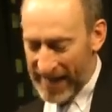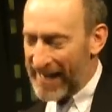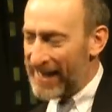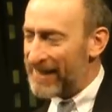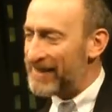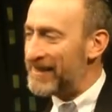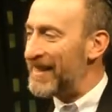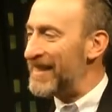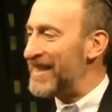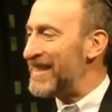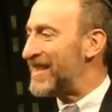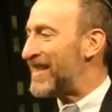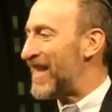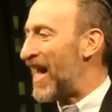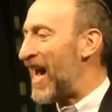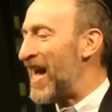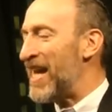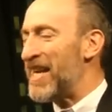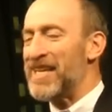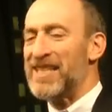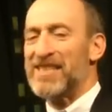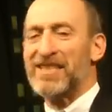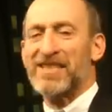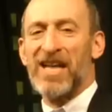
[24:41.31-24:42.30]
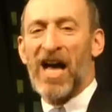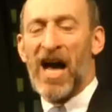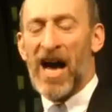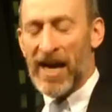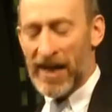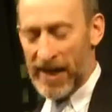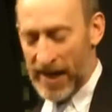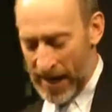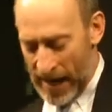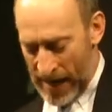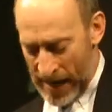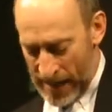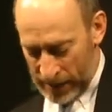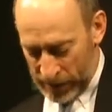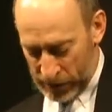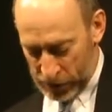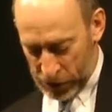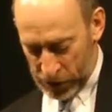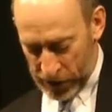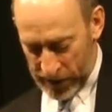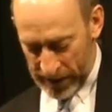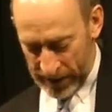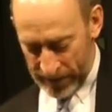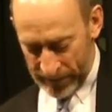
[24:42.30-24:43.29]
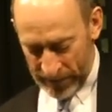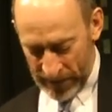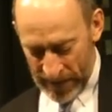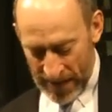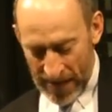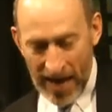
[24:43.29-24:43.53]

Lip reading: anti-Zionist ideology.